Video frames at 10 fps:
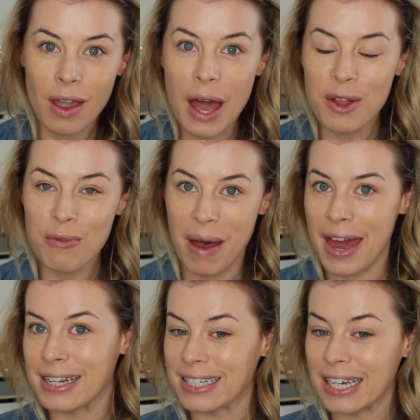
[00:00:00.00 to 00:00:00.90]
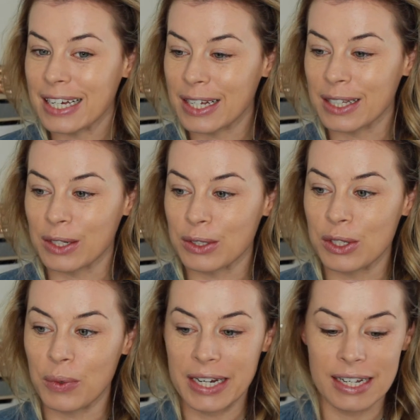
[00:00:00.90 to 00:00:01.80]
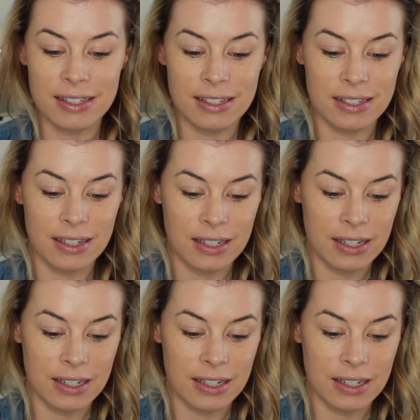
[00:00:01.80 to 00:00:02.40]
I don't mind a little dewiness.